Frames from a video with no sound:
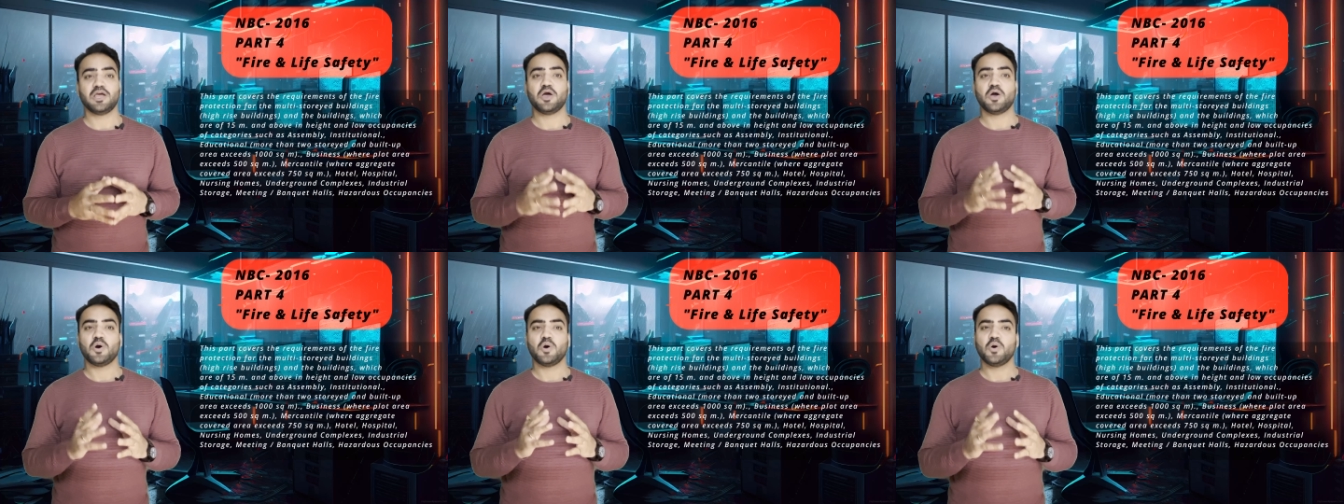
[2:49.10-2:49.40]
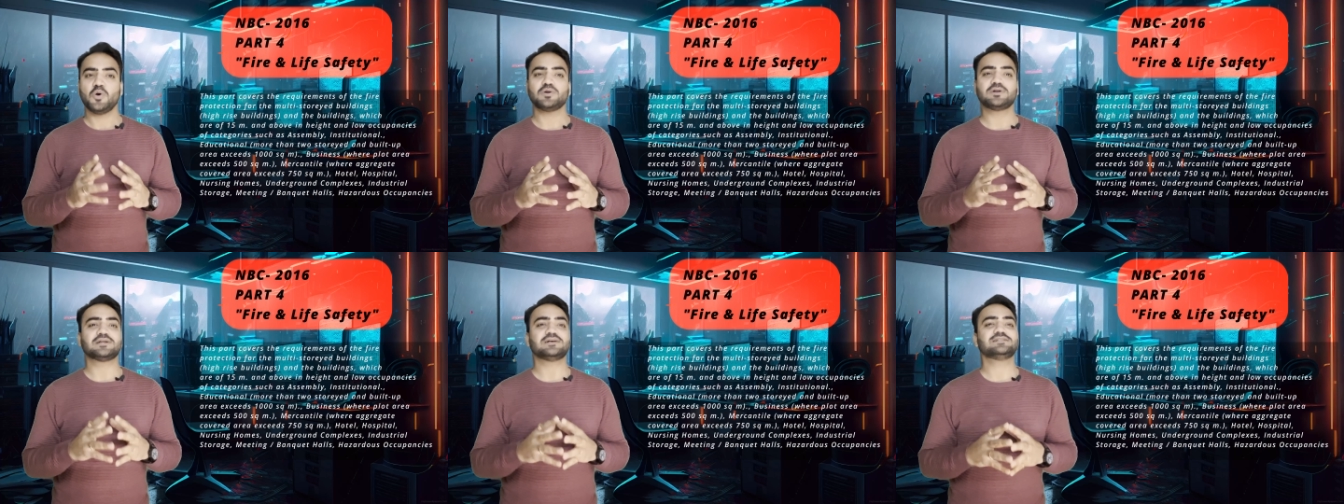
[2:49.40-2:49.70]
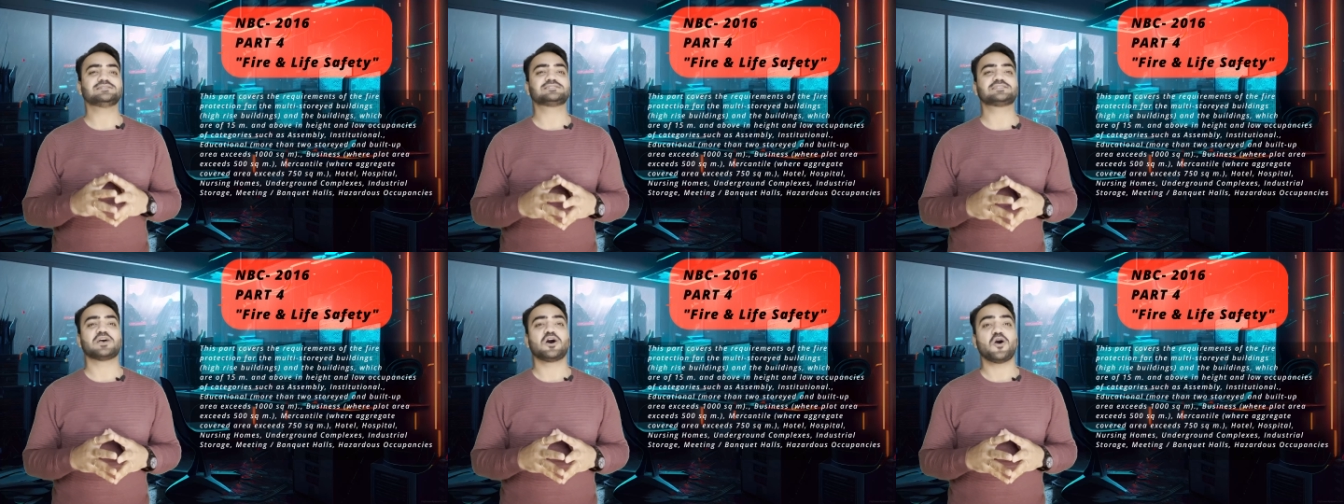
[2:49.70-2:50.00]

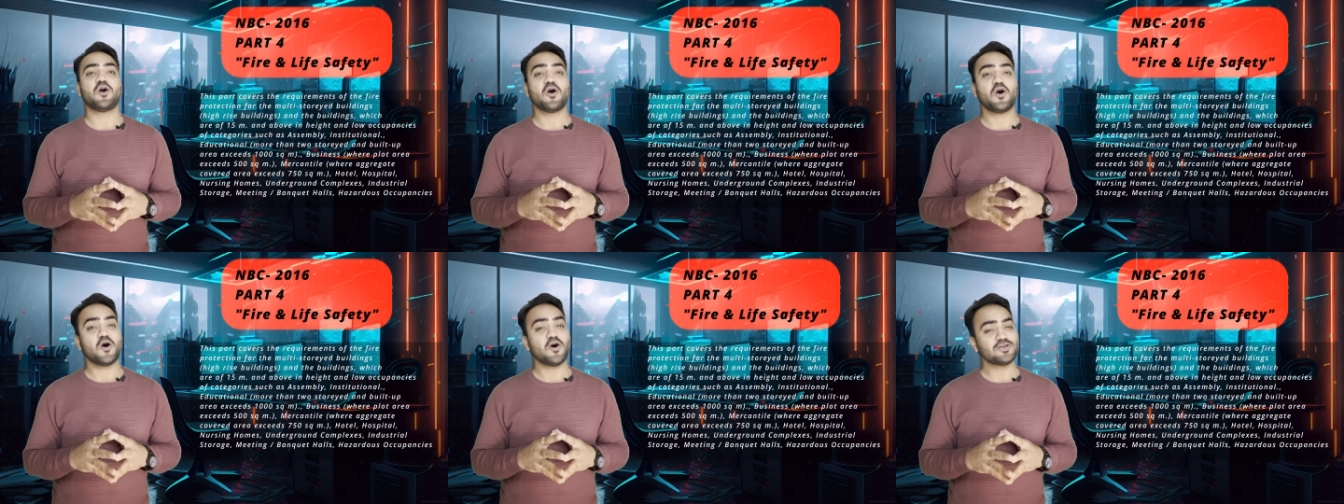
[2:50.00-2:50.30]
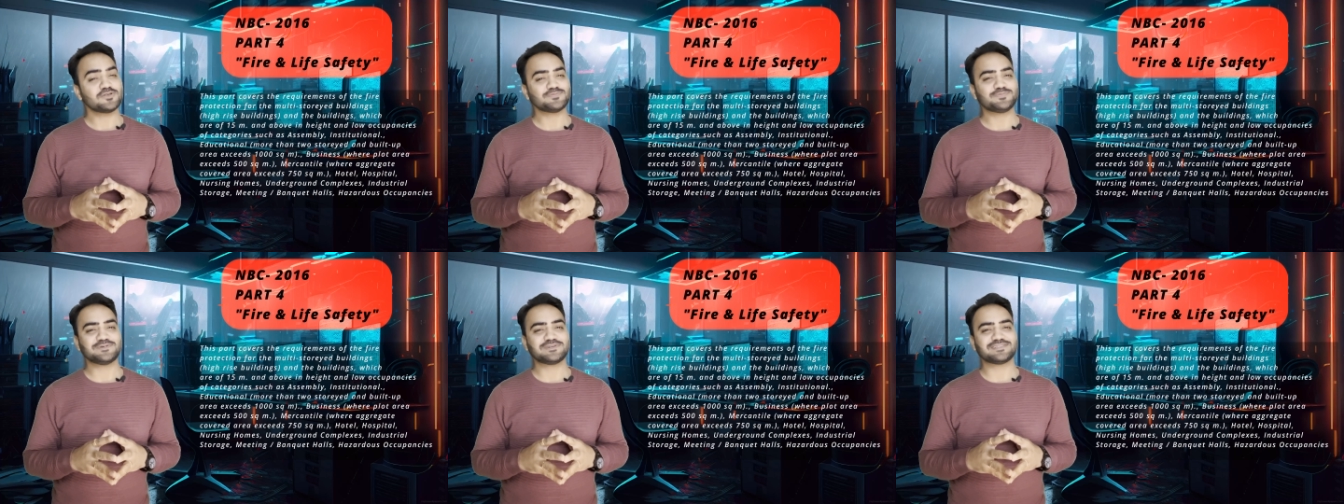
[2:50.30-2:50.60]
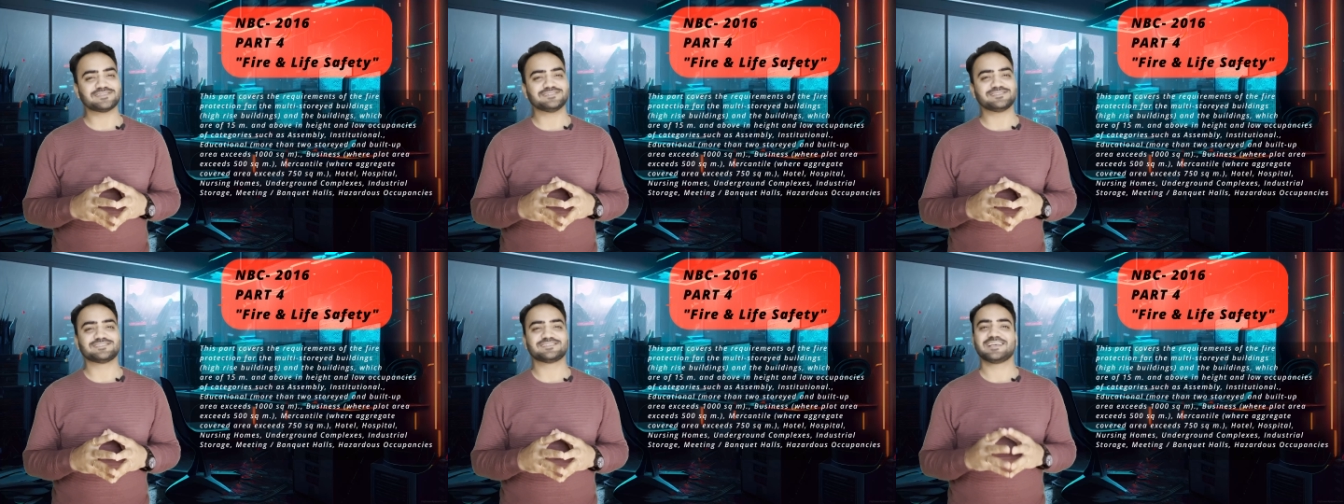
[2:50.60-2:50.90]
Hotels,
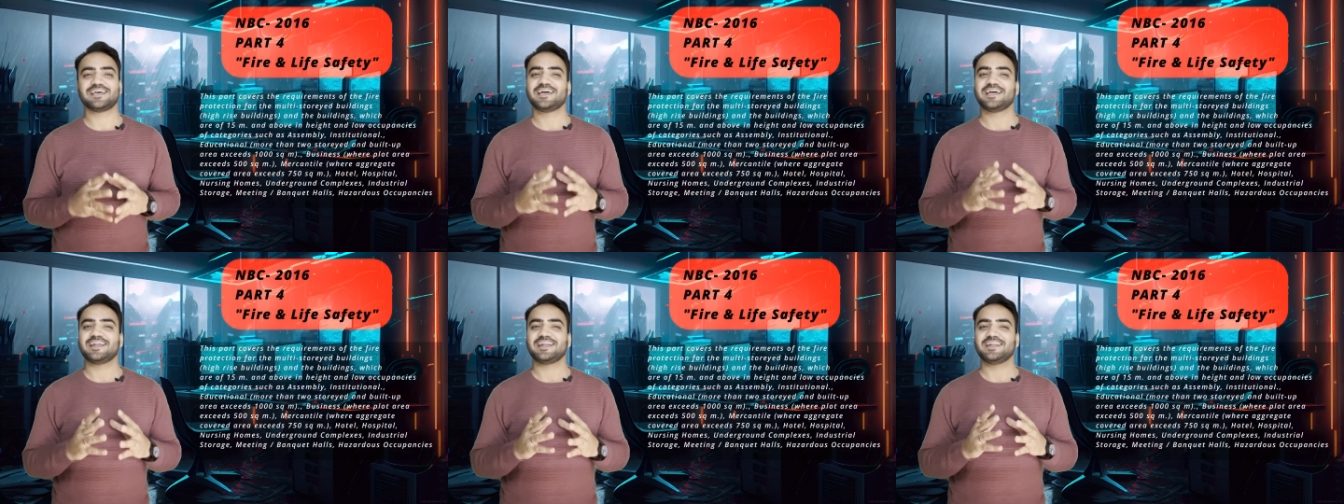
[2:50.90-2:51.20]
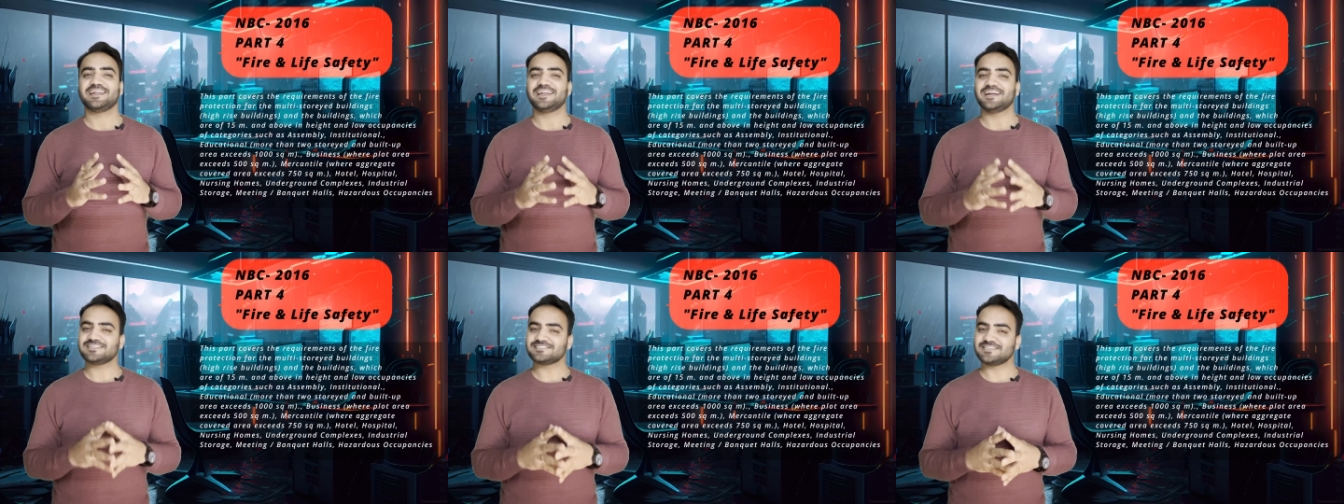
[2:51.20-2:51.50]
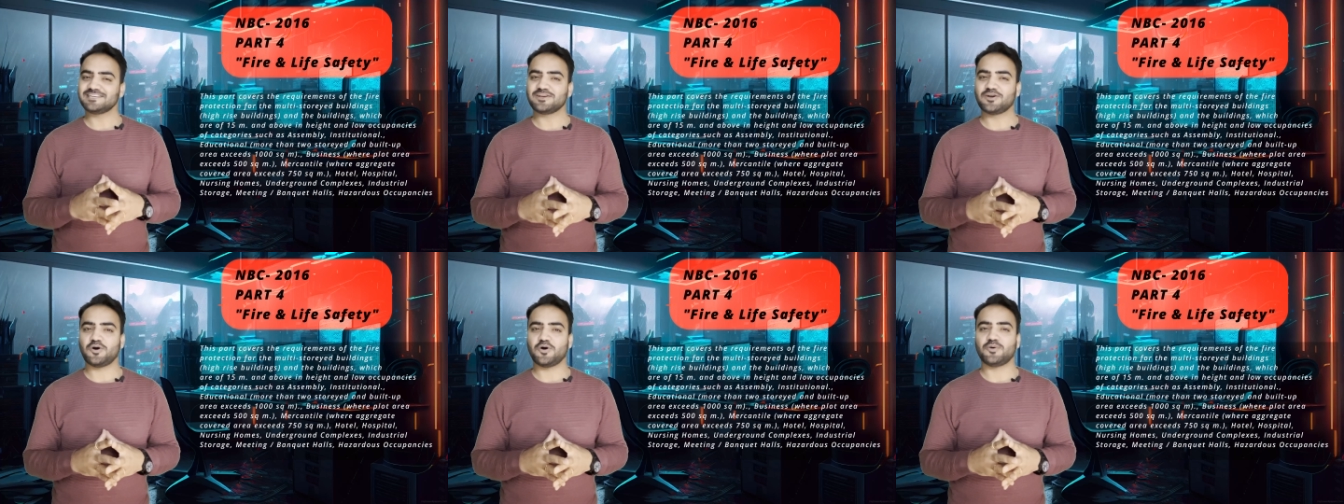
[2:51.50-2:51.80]
hospitals,
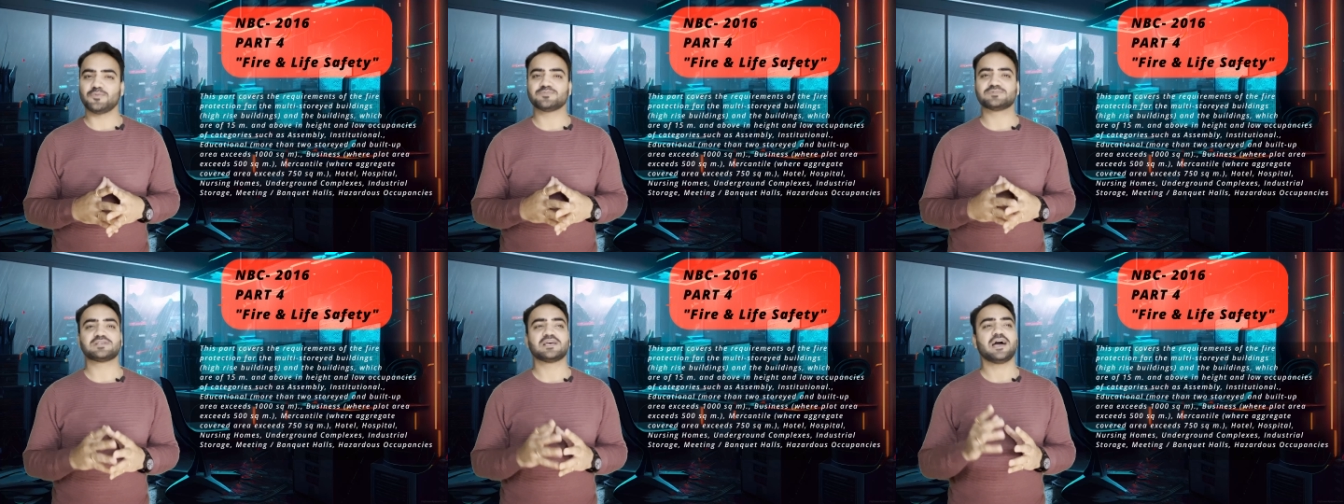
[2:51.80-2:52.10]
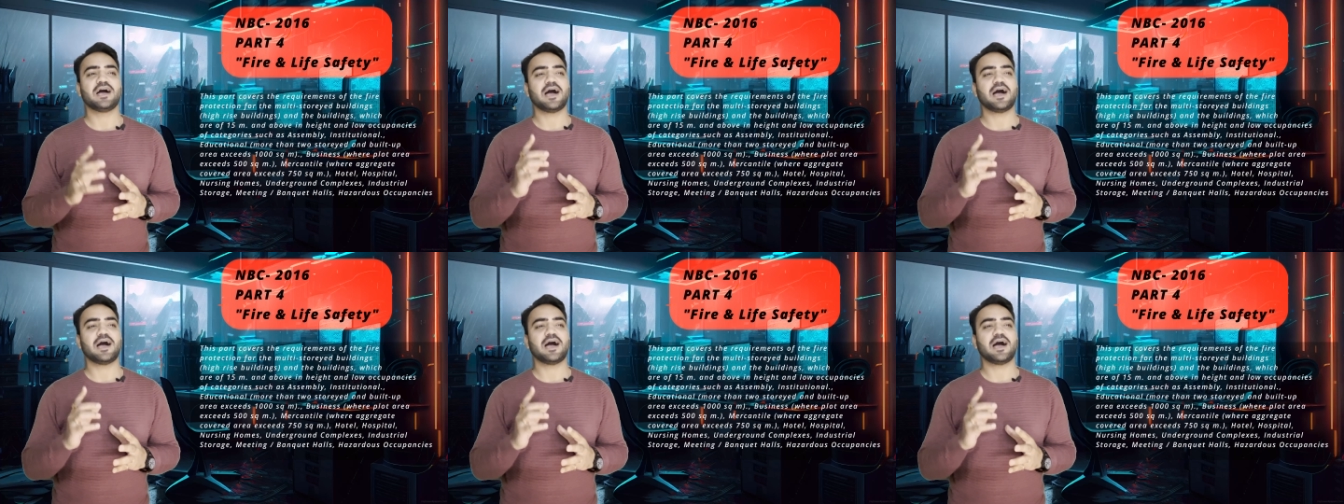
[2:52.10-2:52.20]
nursing homes,